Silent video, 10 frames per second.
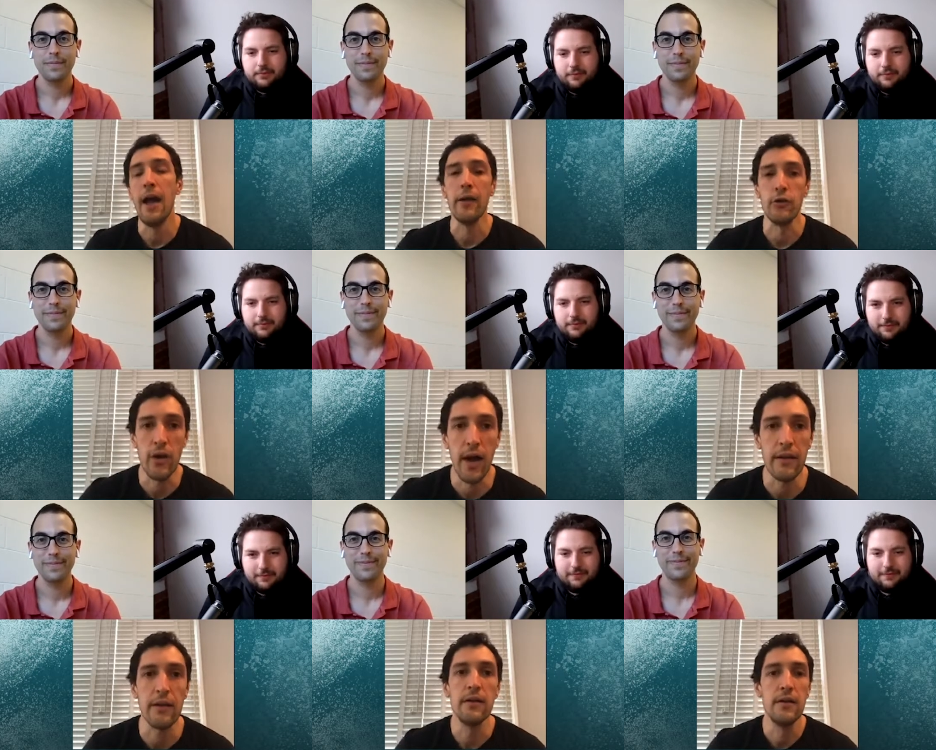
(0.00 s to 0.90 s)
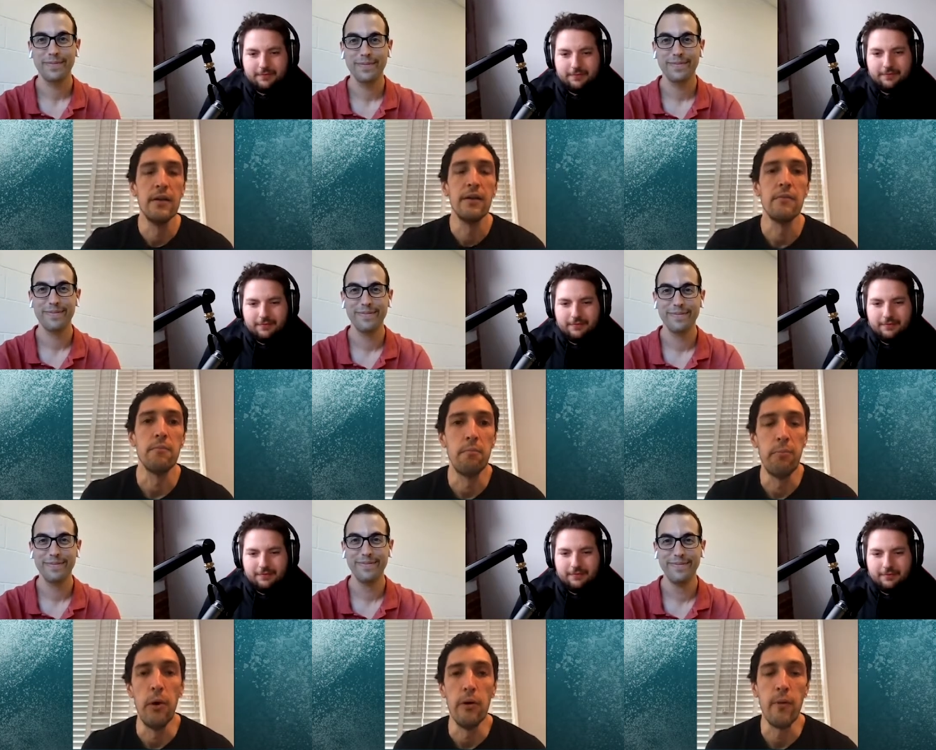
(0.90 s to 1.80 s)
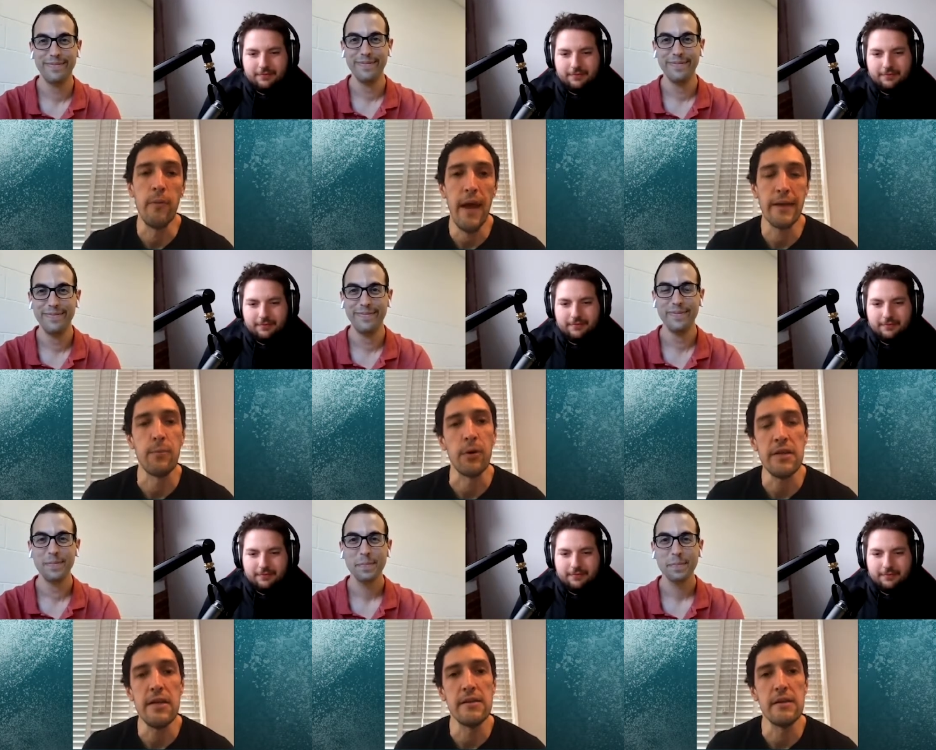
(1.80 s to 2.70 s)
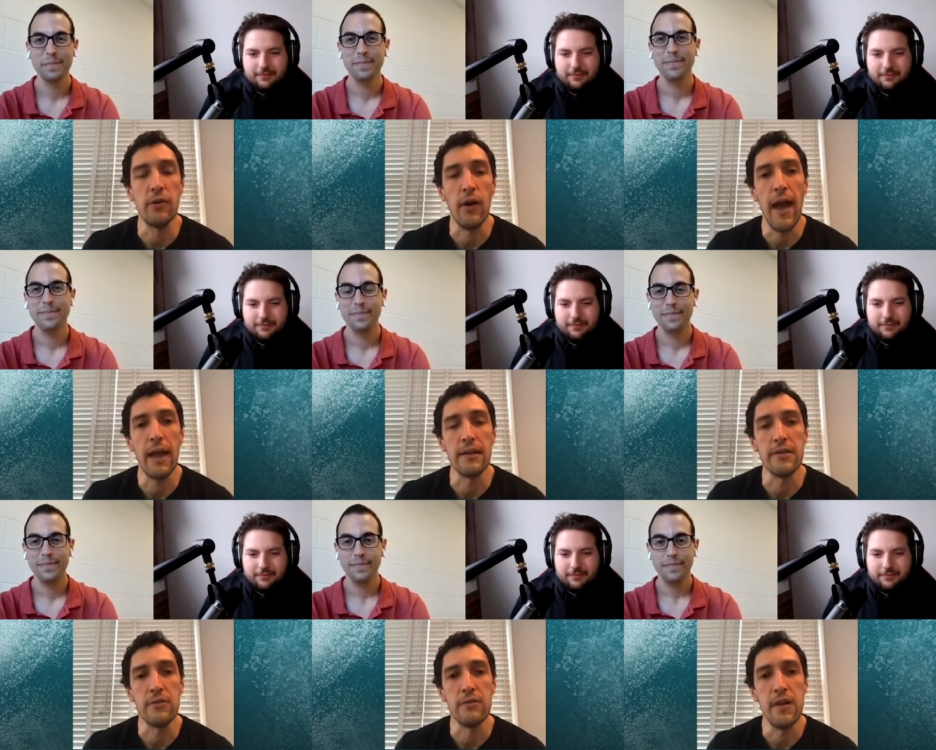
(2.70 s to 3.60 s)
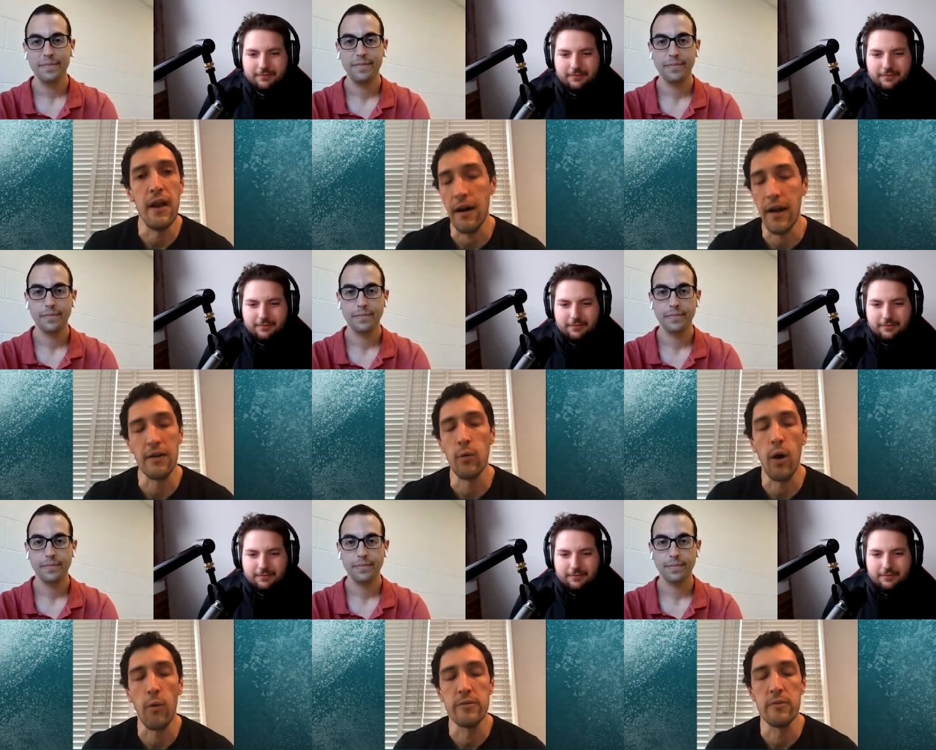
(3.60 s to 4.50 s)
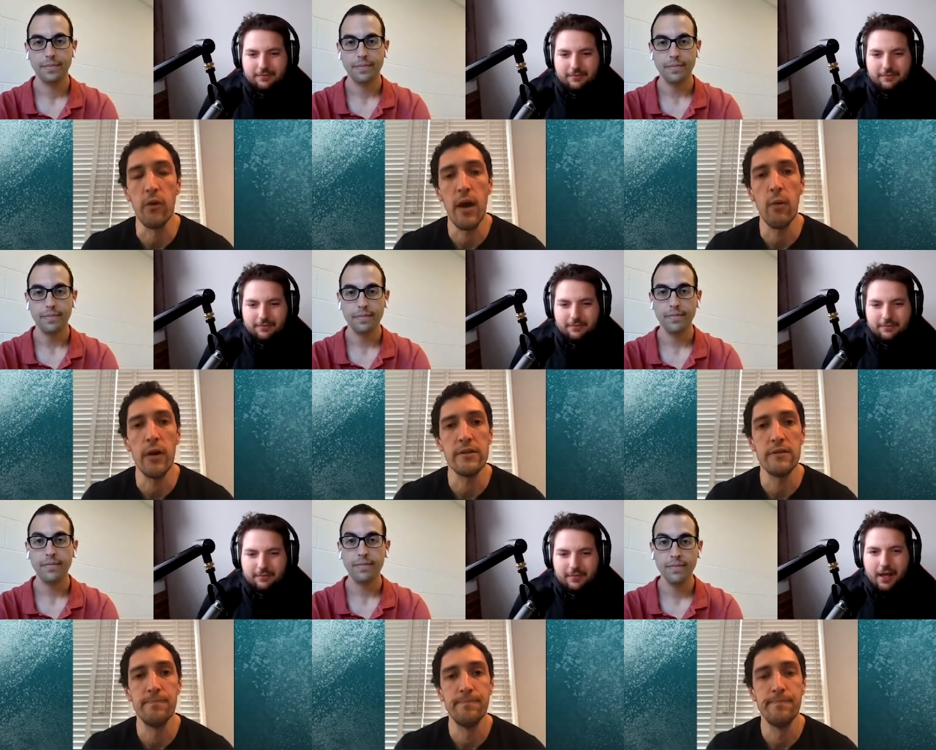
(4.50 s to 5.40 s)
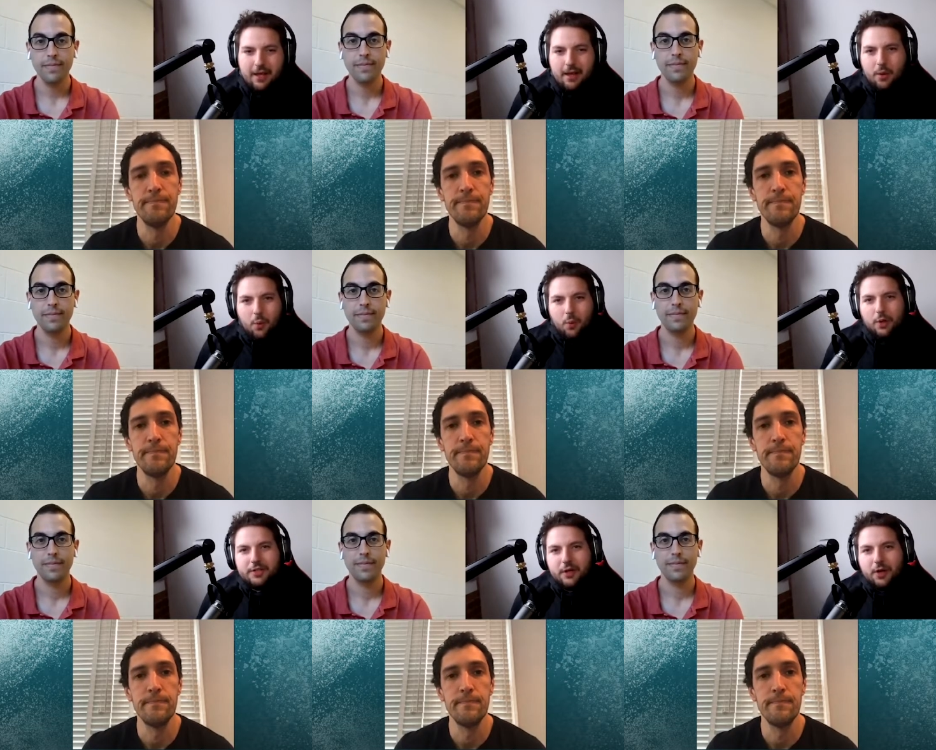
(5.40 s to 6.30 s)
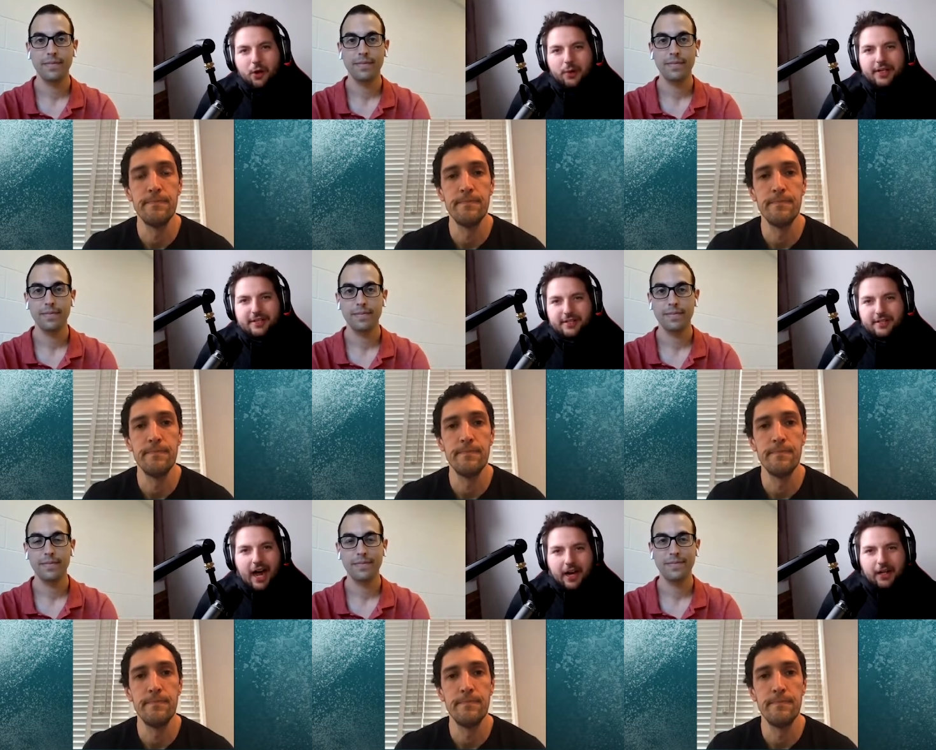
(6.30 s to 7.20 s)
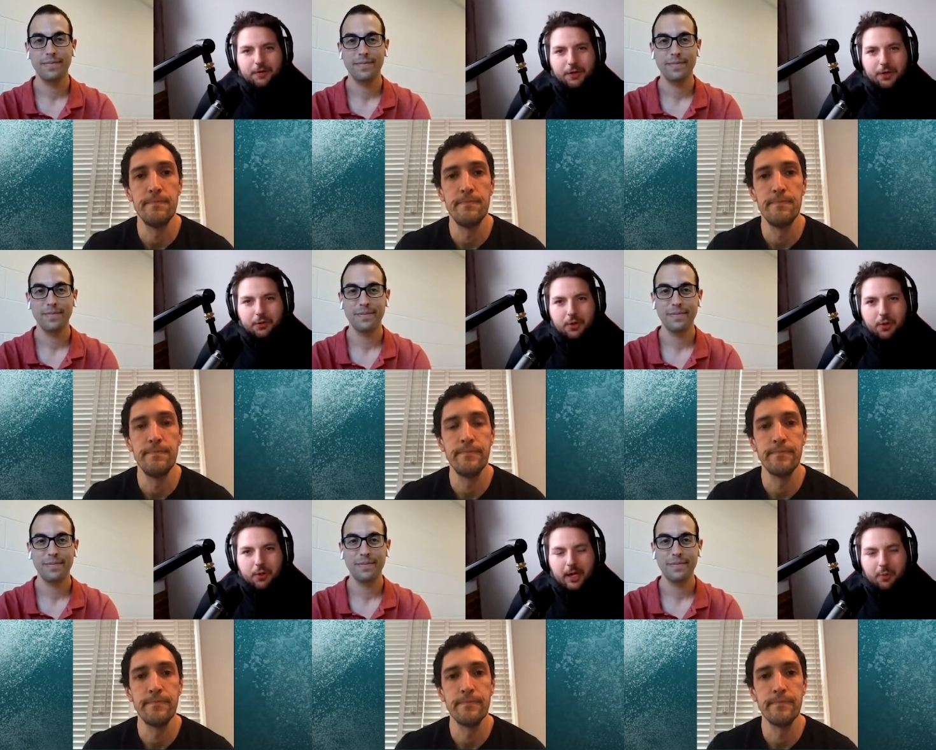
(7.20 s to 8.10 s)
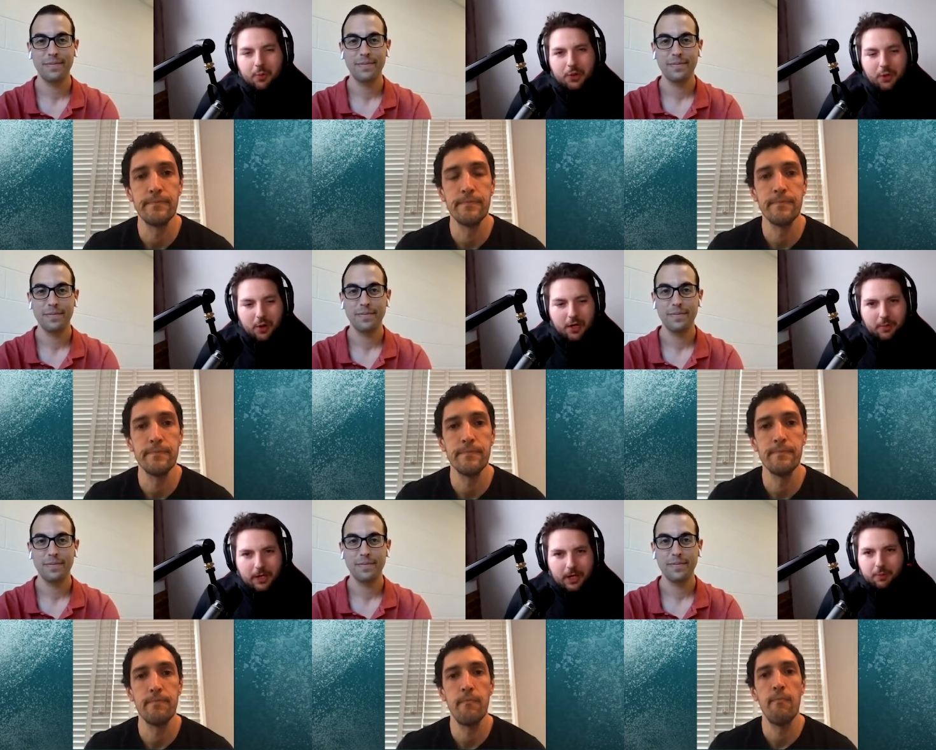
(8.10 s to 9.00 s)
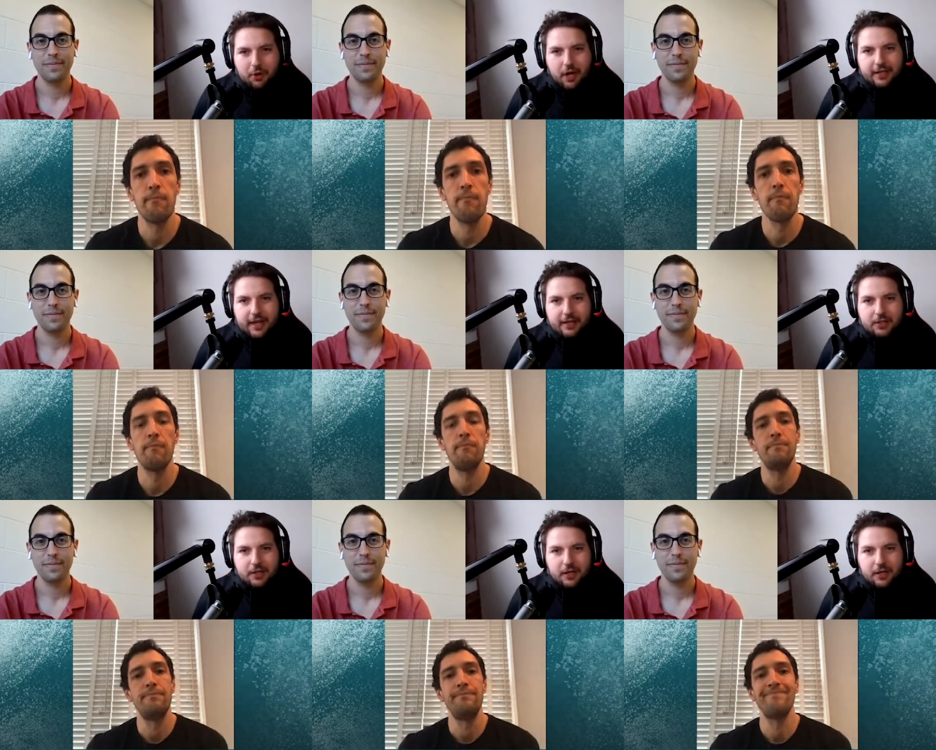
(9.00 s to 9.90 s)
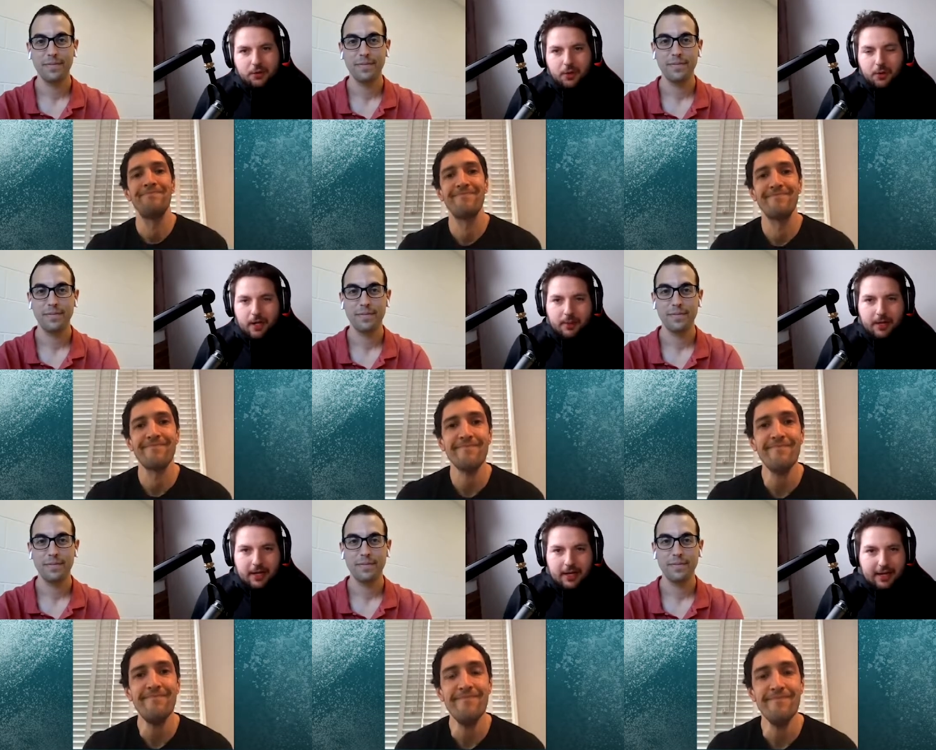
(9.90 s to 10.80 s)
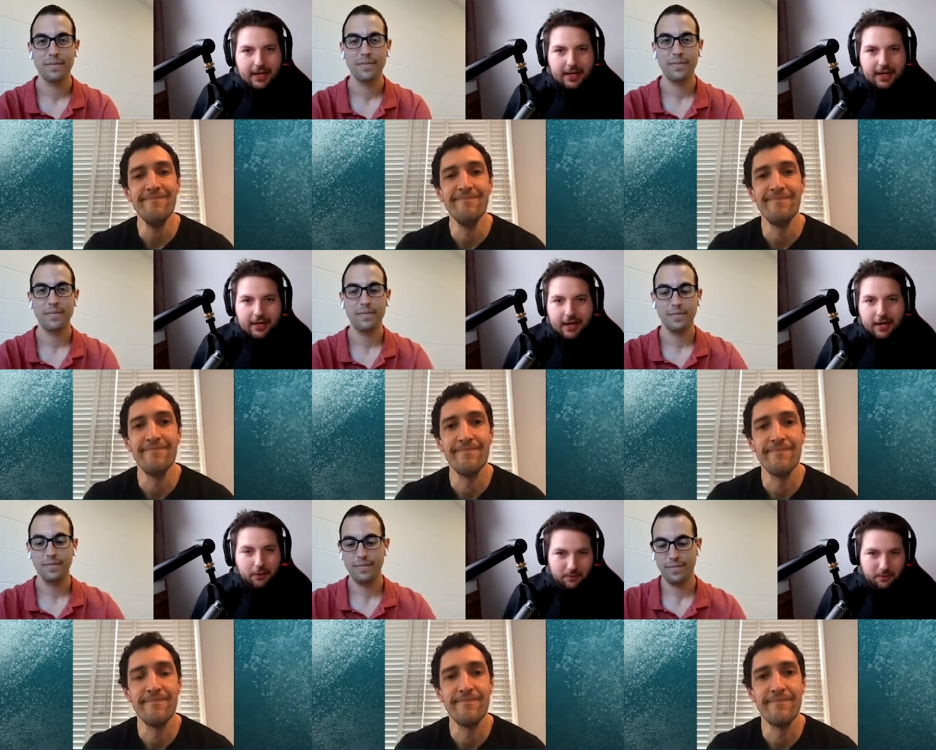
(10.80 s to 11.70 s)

Speaker 1: and you're trying to pull from the expertise of your analyst who's there. And I got to work with some great ones.
Speaker 2: Was it always hockey for you growing up when you wanted to become a broadcaster? I know growing up I know